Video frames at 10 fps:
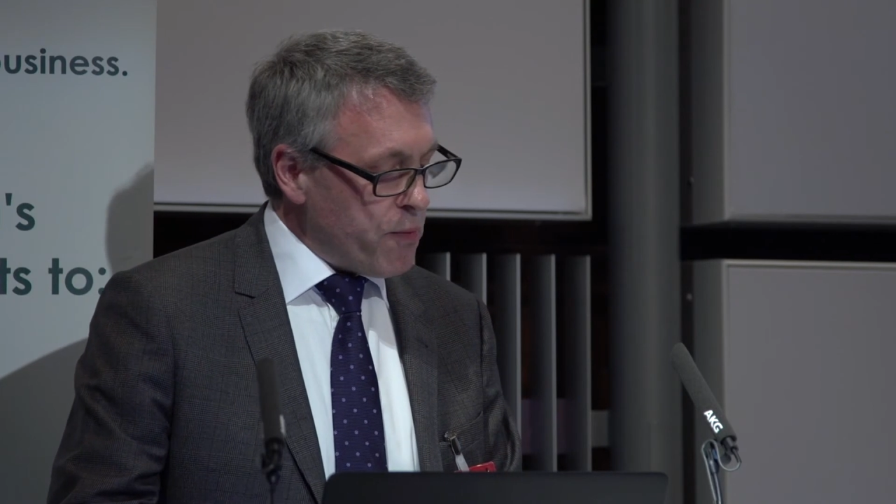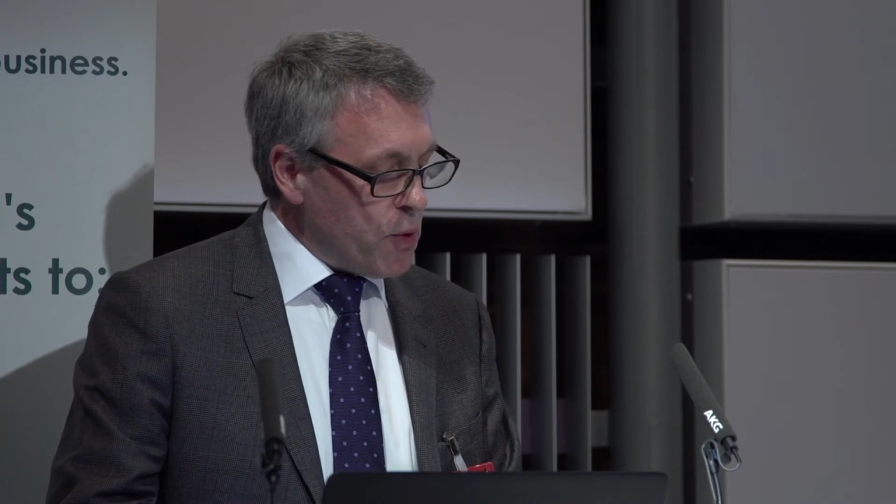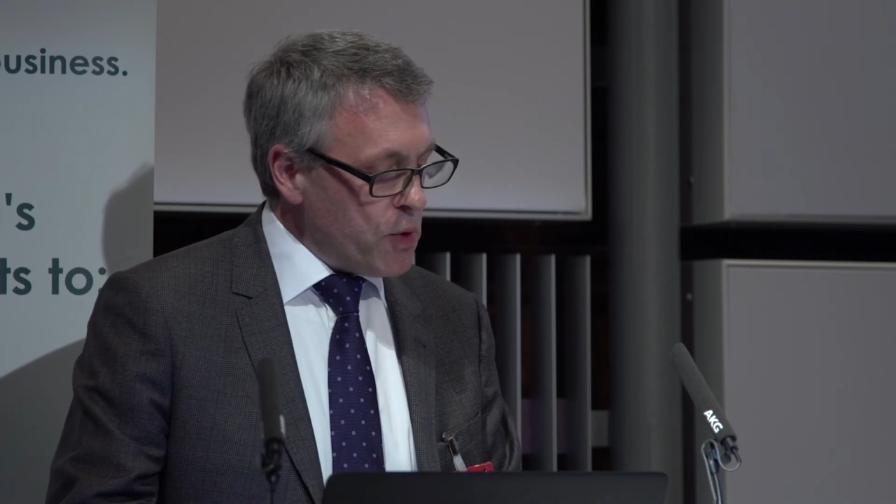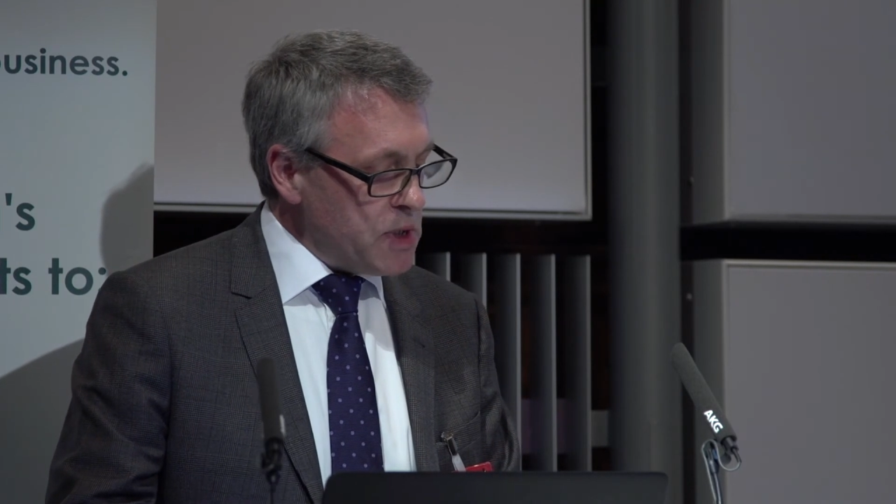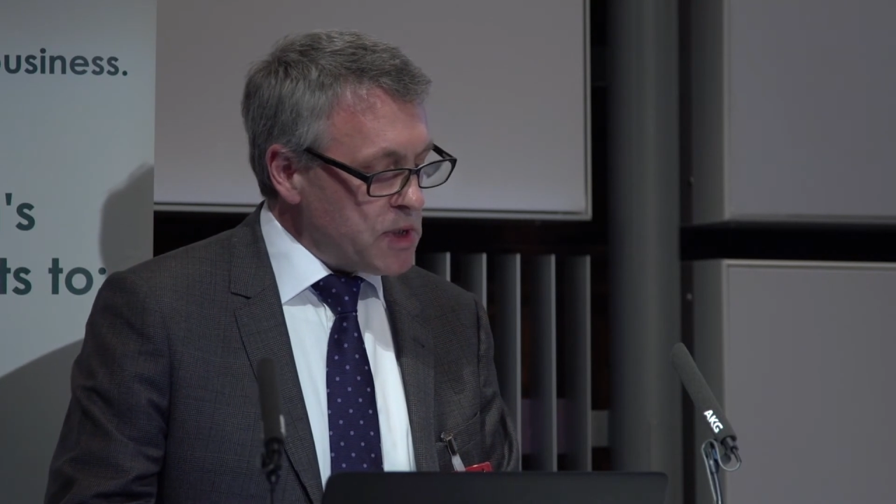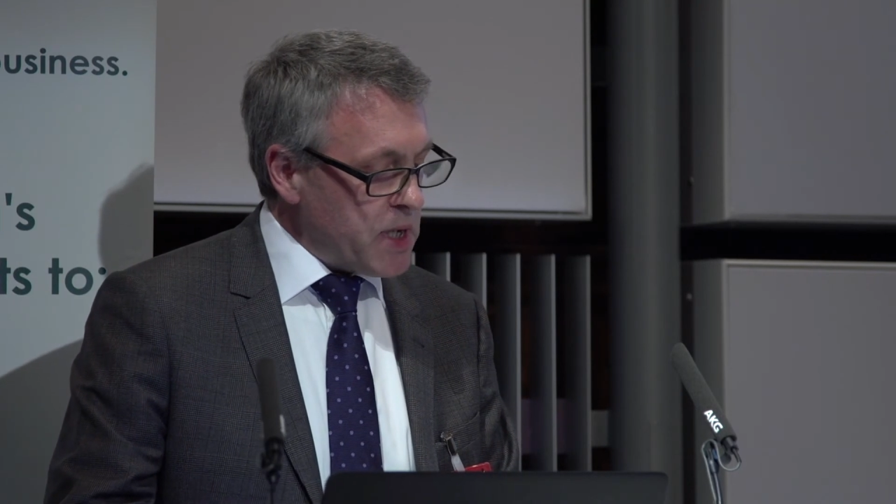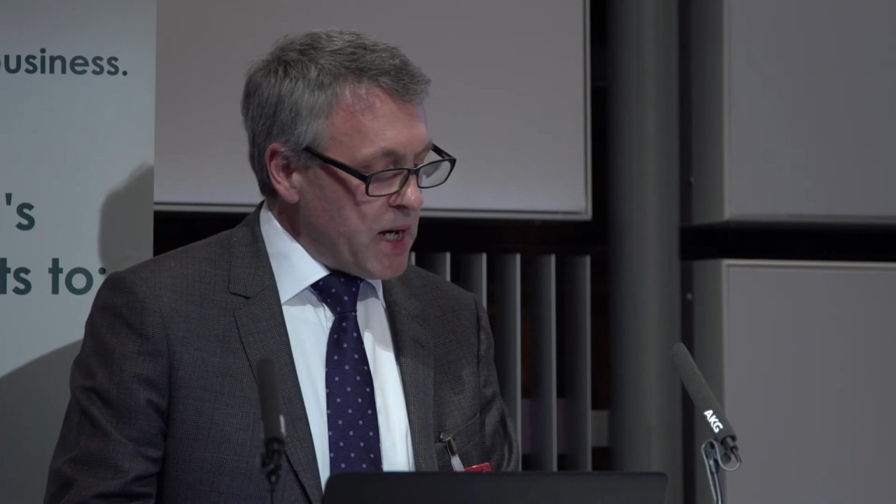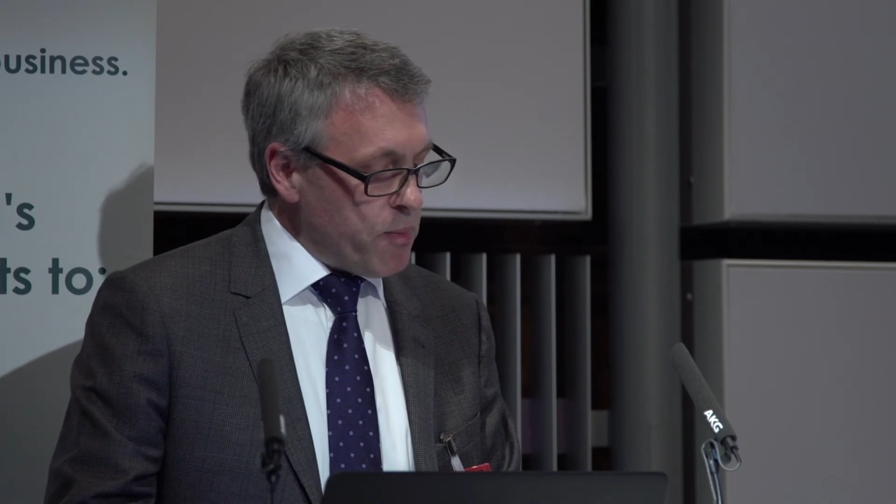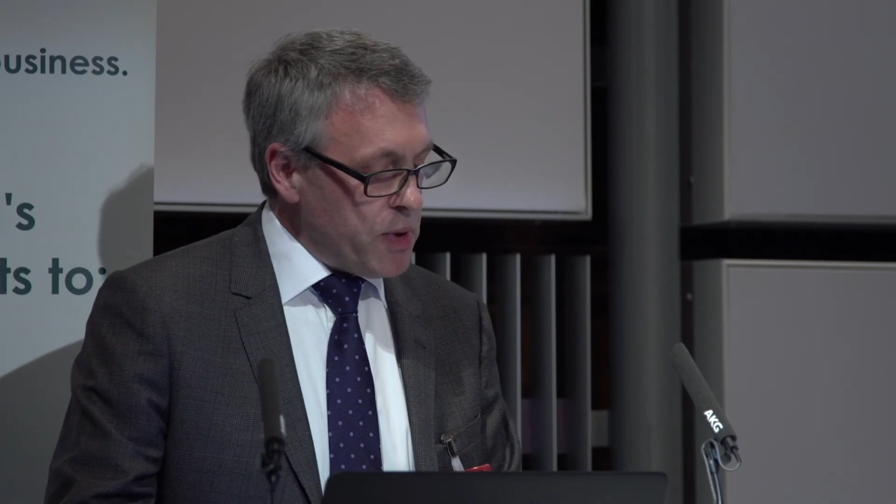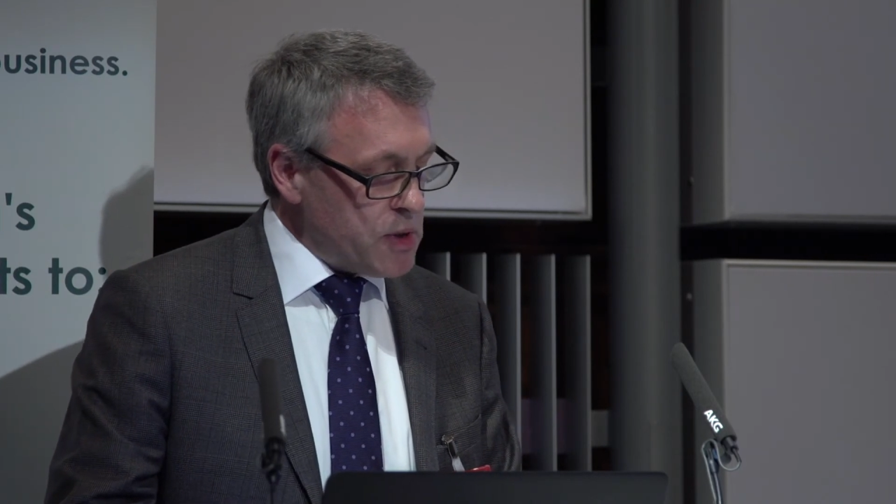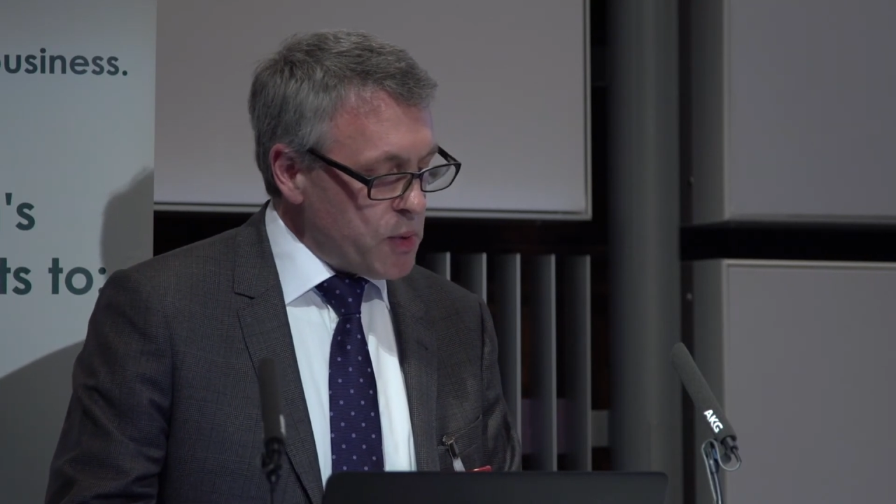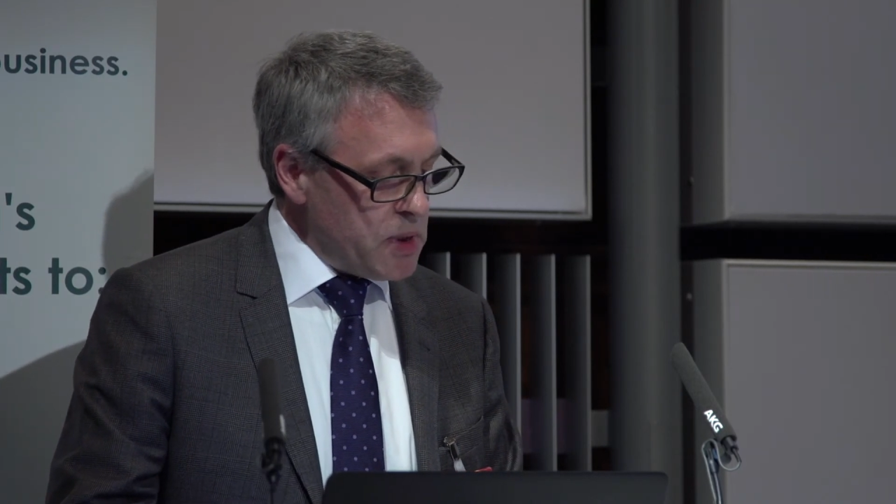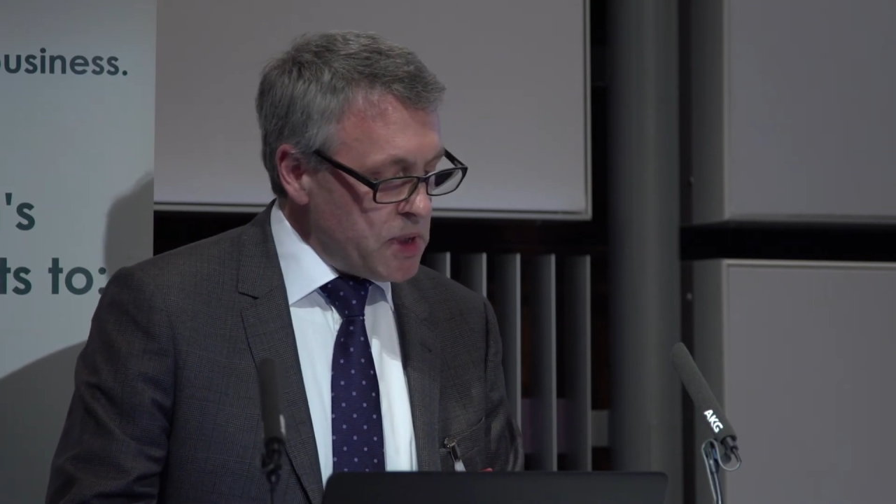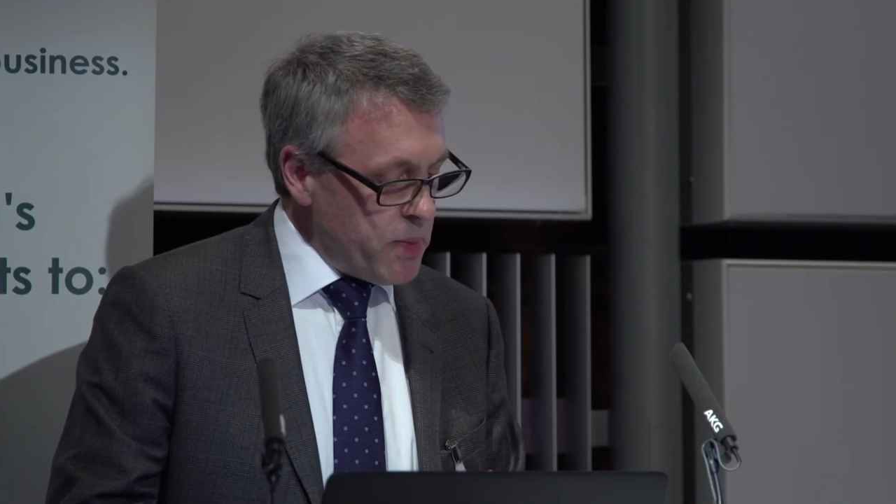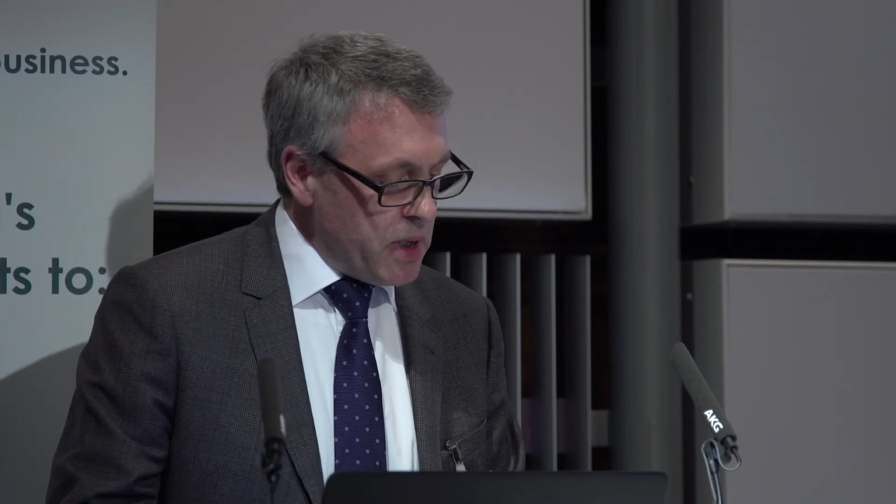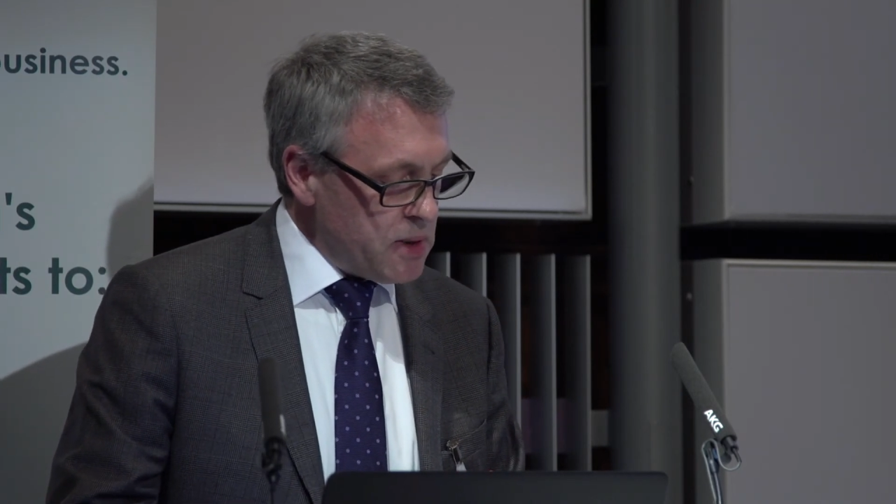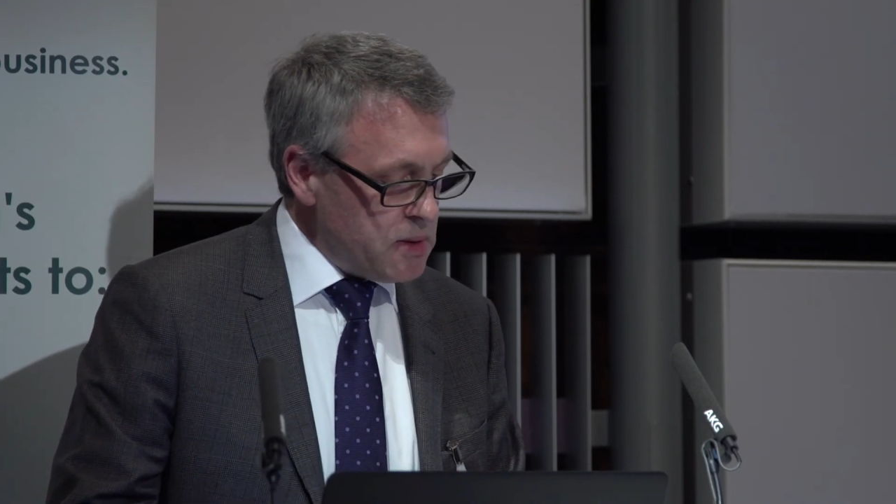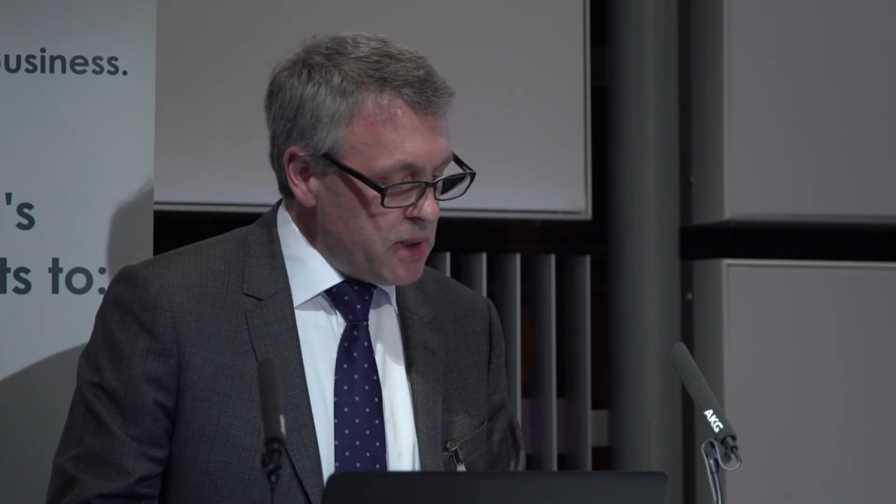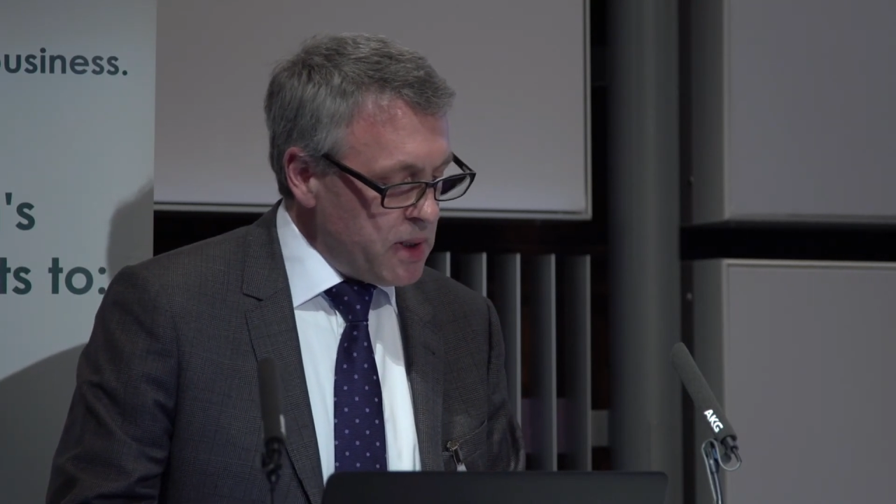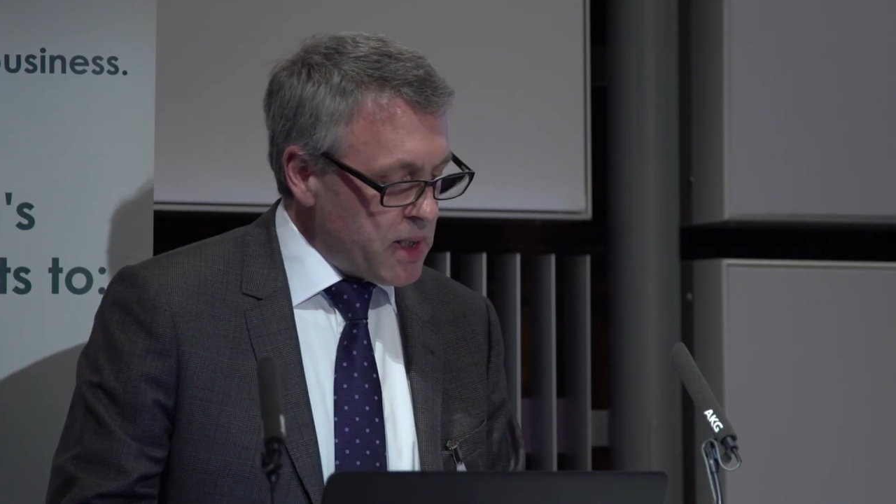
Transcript: afforded to Kepler, 20 million,